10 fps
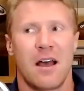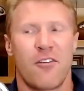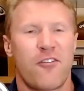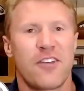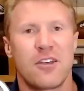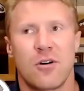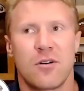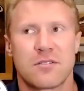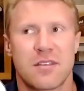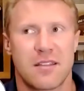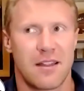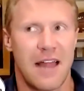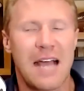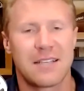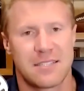of feel to the
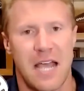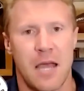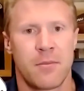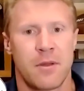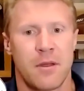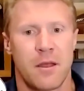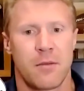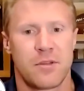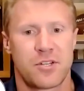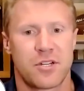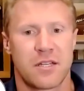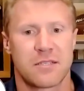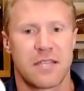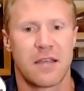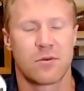last time Michigan
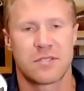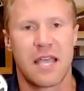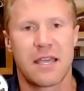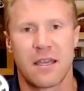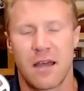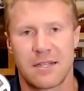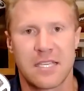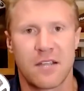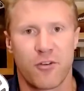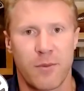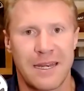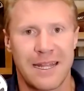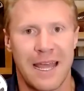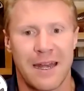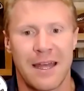State was taking on a team from
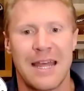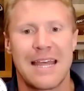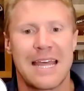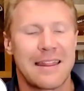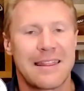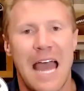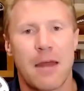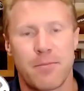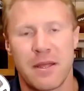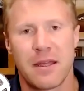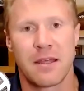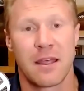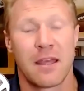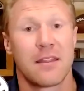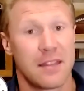Indiana, and that being
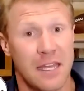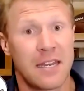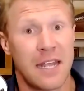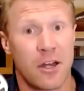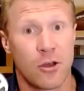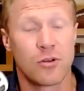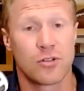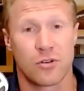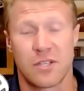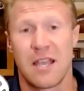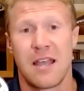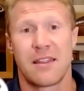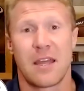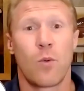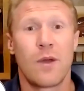the Indiana Hoosiers.
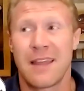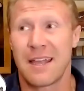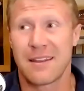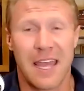They win that